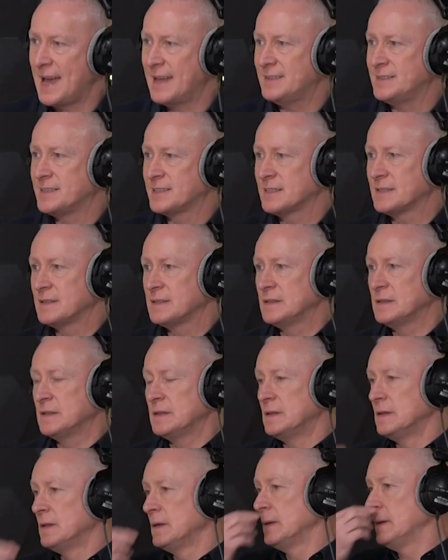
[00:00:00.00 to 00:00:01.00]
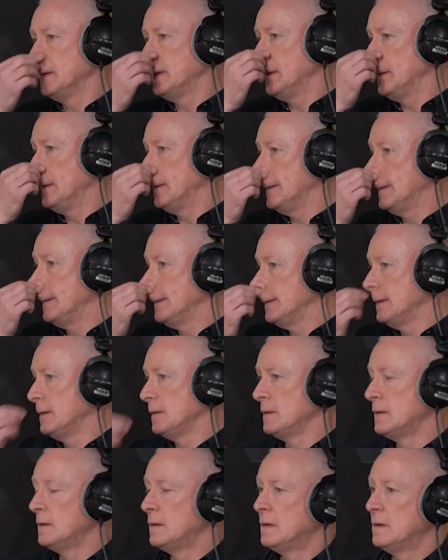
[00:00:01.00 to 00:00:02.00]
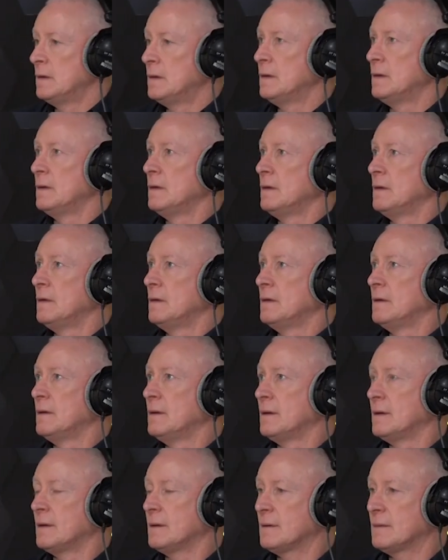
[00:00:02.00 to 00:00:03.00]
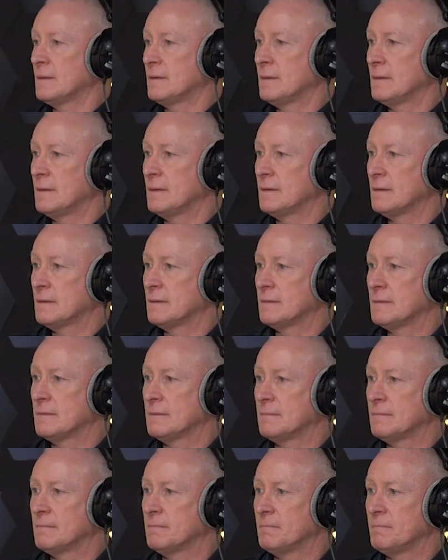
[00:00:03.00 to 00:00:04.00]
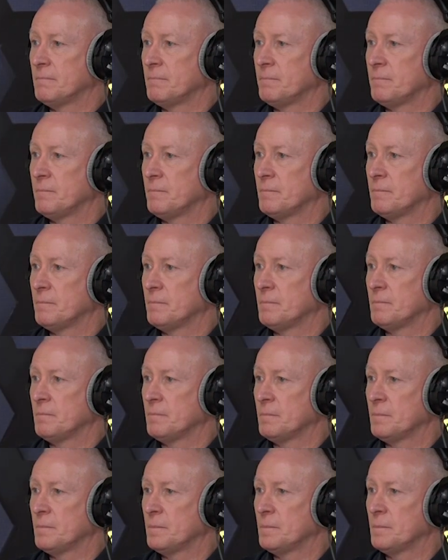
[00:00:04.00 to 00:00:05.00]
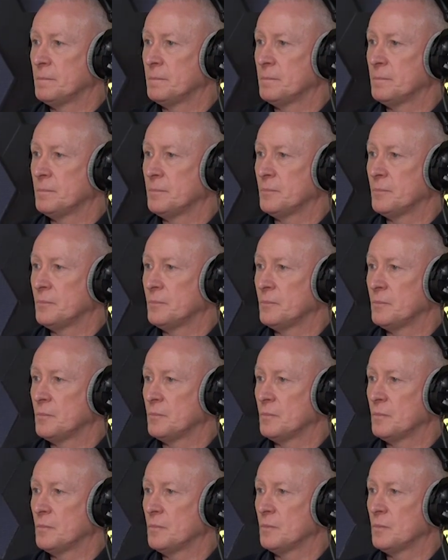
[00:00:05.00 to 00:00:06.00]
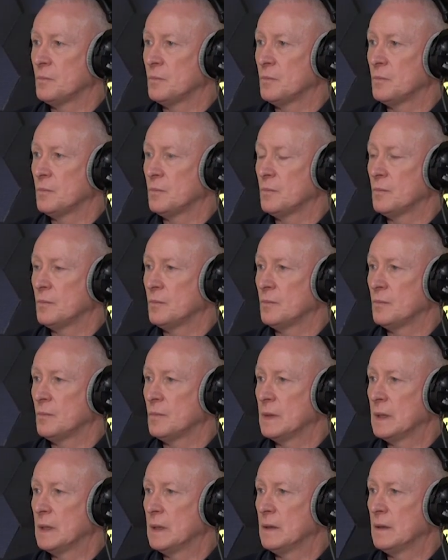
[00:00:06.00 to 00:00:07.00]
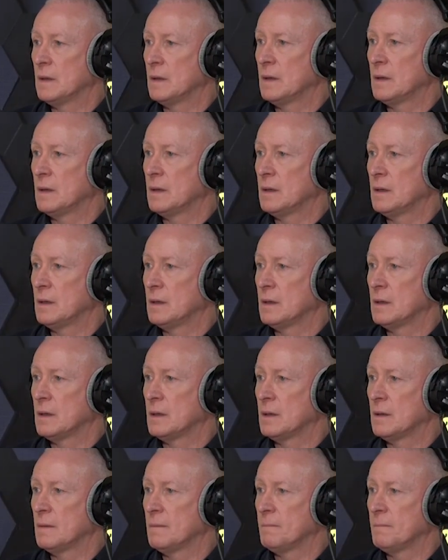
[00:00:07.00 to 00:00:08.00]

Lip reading: The person shown says nothing.